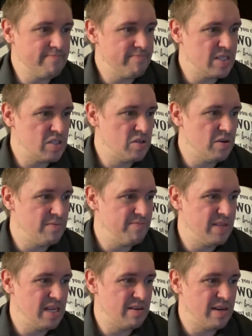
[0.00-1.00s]
it's no,
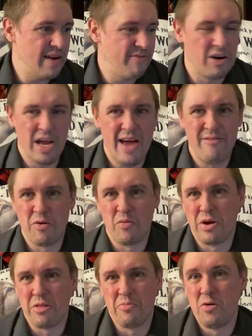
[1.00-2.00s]
you know, every one of the